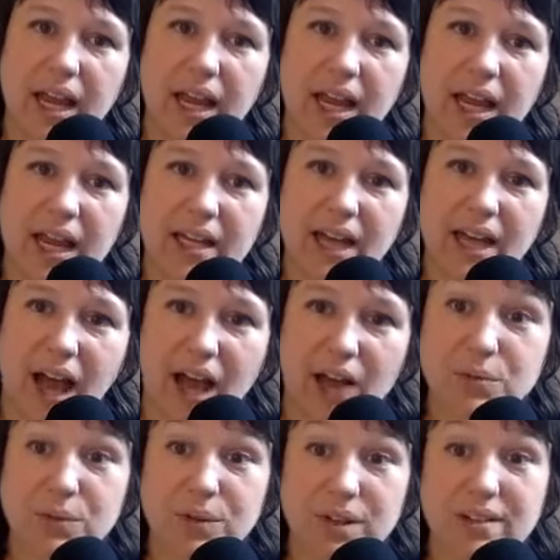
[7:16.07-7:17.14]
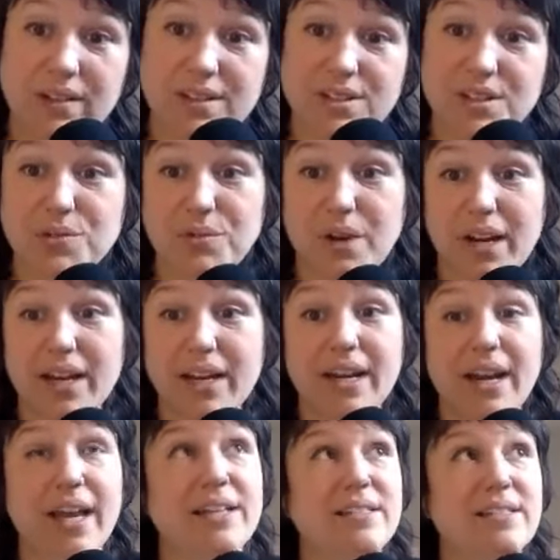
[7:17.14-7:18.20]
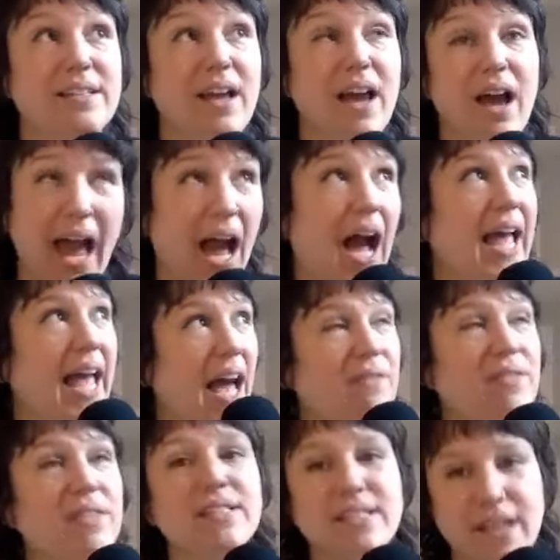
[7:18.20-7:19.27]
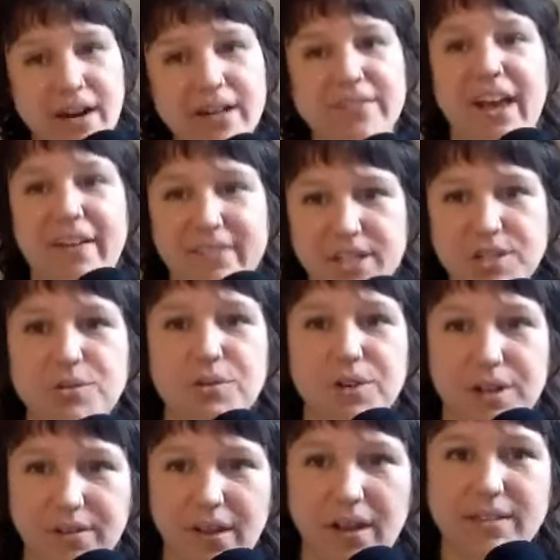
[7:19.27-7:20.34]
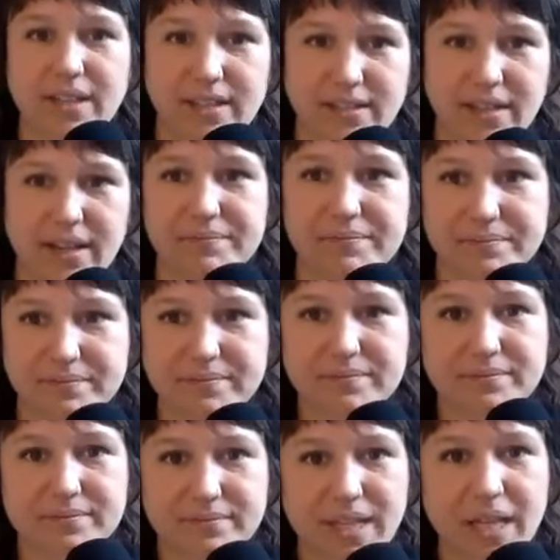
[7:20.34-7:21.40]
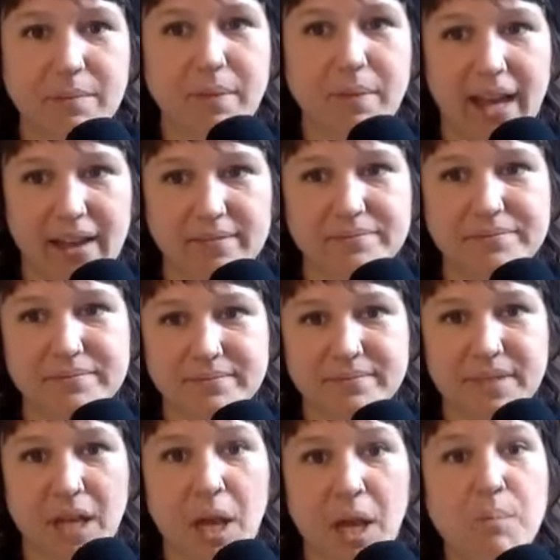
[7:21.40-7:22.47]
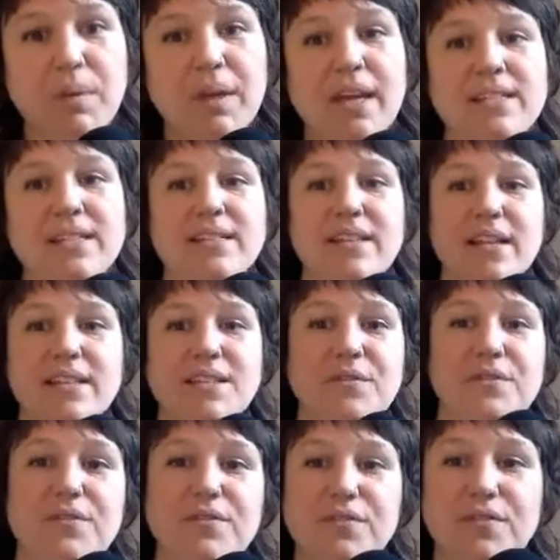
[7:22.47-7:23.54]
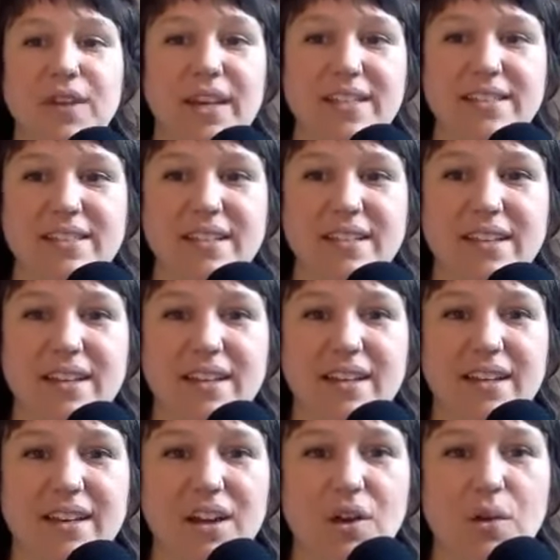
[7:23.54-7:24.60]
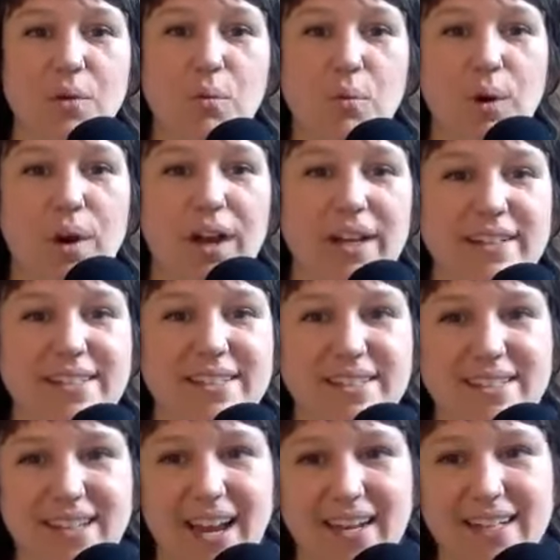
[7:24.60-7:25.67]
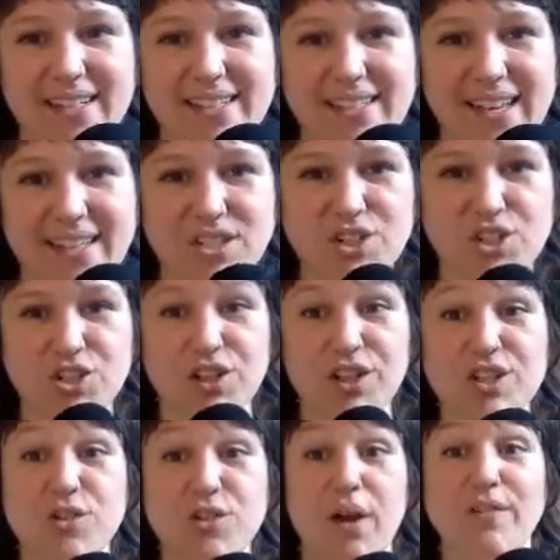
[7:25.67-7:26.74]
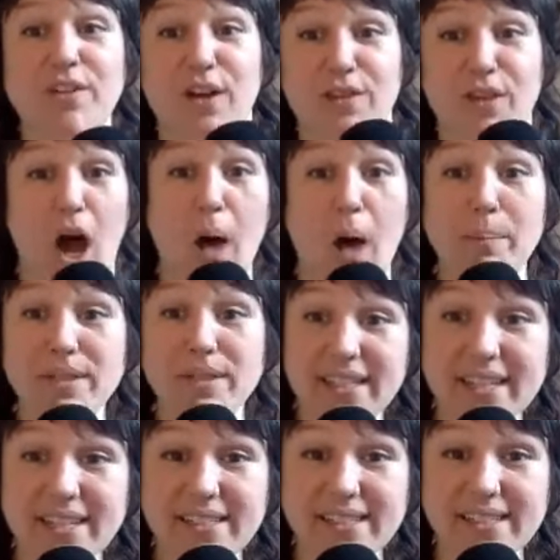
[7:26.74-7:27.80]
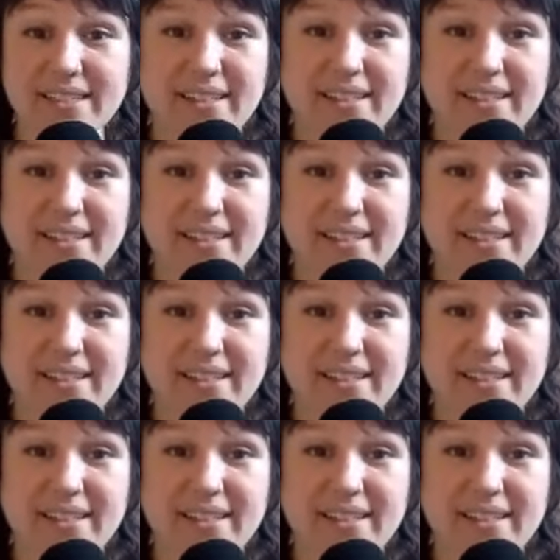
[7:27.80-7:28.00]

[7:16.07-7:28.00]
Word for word: And I really just recognize that I have this narrative, I have this story of Valentine's Day in my head because it doesn't fit what society says it should. And so I've done the opposite.